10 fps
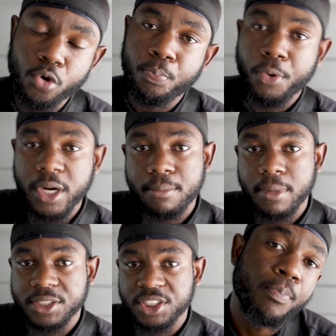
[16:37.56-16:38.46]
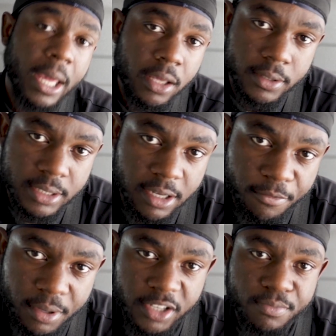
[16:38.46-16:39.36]
pretty much pay
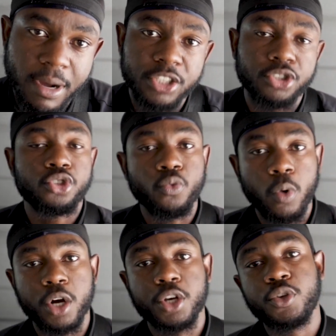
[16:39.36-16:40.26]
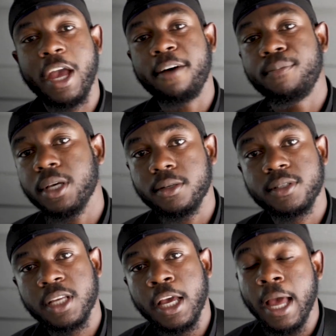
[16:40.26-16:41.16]
yourself, because mind you, you work, you have bills.